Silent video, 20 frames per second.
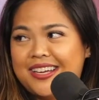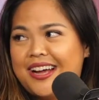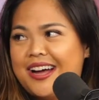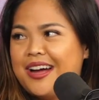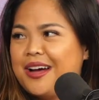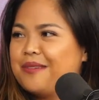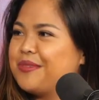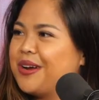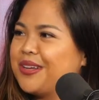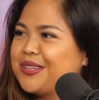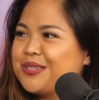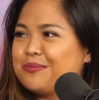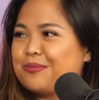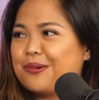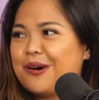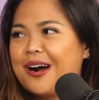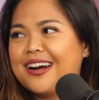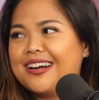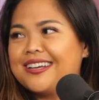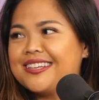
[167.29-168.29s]
I'm not
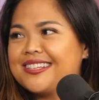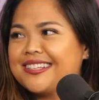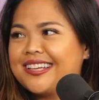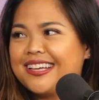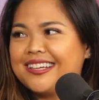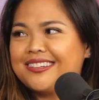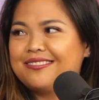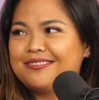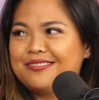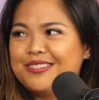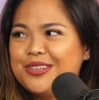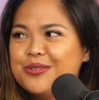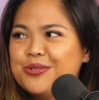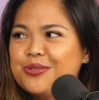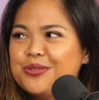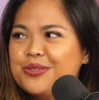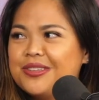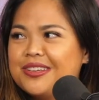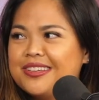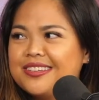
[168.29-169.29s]
surprised. Like,
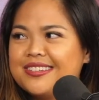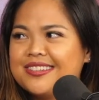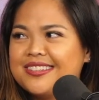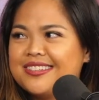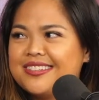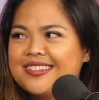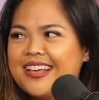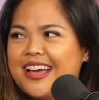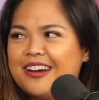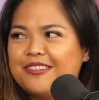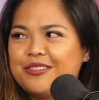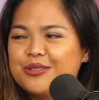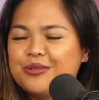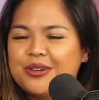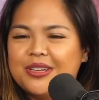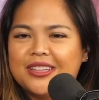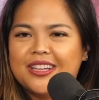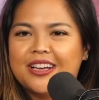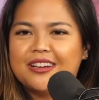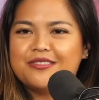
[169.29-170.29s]

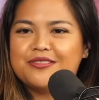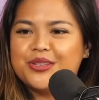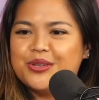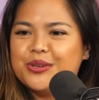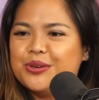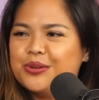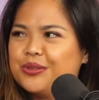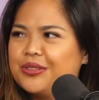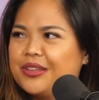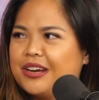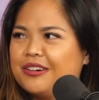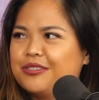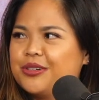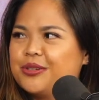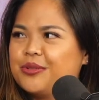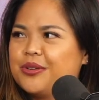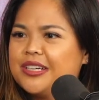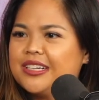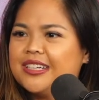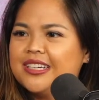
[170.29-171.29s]
everyone loves youth.
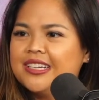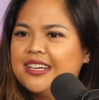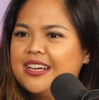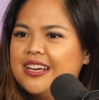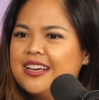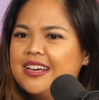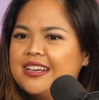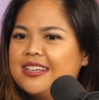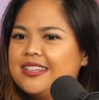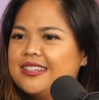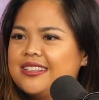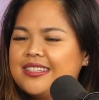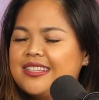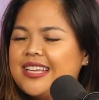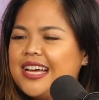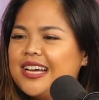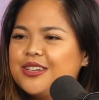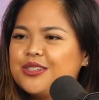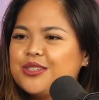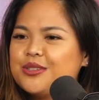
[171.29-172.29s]
Everyone
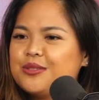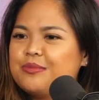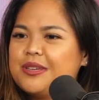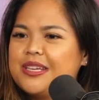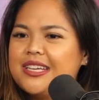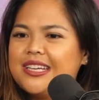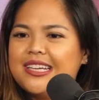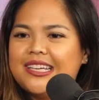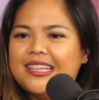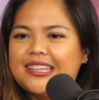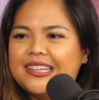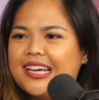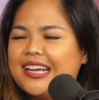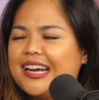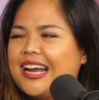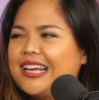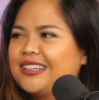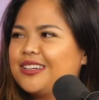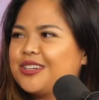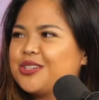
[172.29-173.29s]
tells me
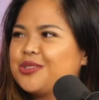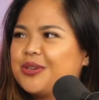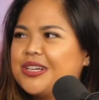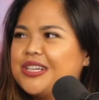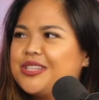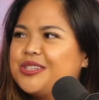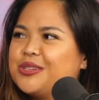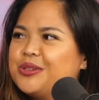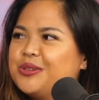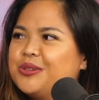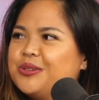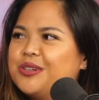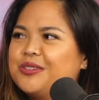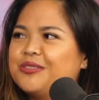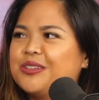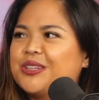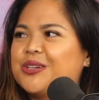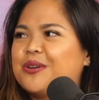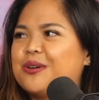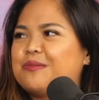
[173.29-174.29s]
that I look 22,
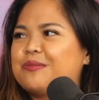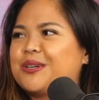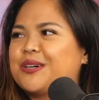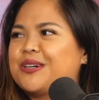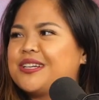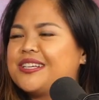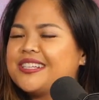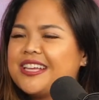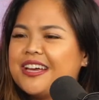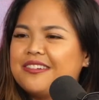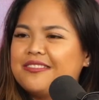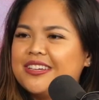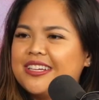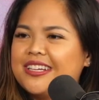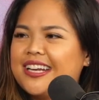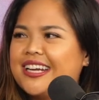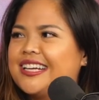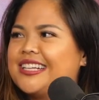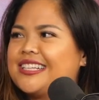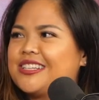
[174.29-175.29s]
even though I'm
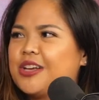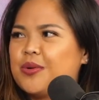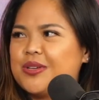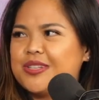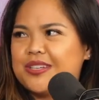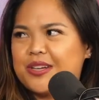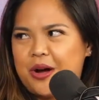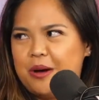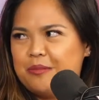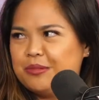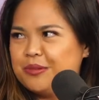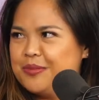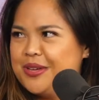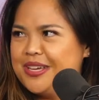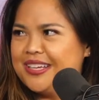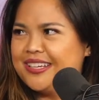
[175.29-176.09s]
37, and it's always a compliment.